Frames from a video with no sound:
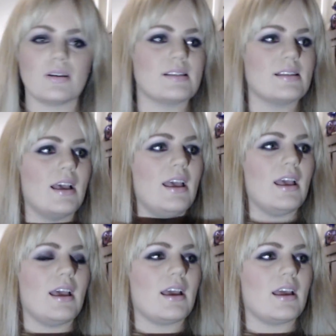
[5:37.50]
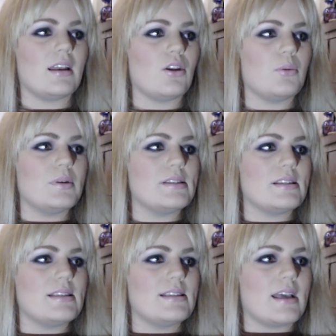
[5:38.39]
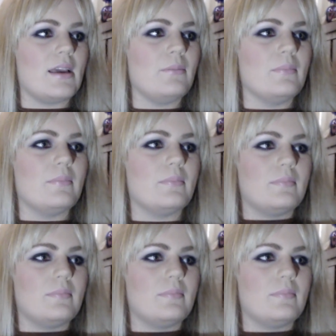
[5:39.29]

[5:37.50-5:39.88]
box, and it opens the same.